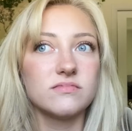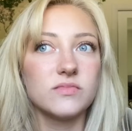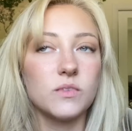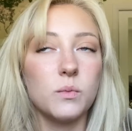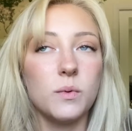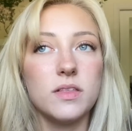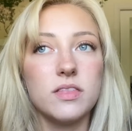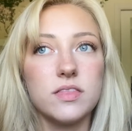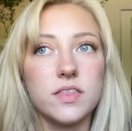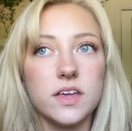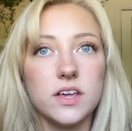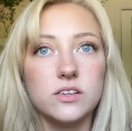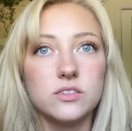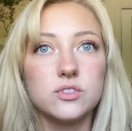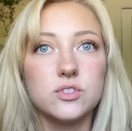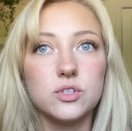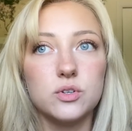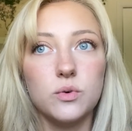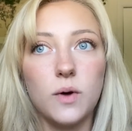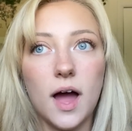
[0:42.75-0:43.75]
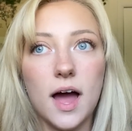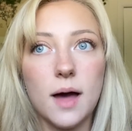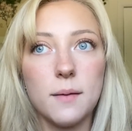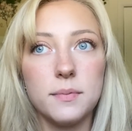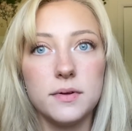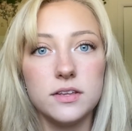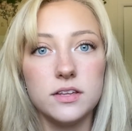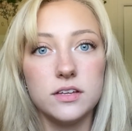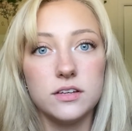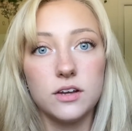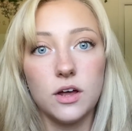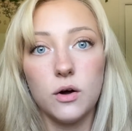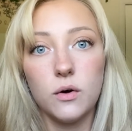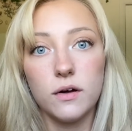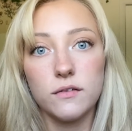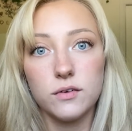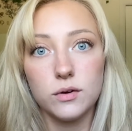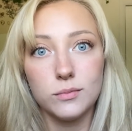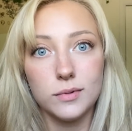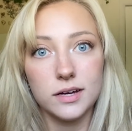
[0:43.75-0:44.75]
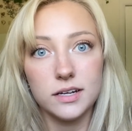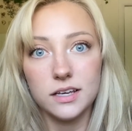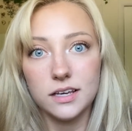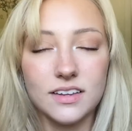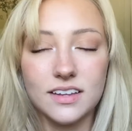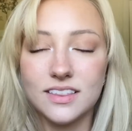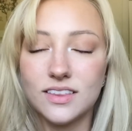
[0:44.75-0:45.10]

And when things do happen, you know everybody.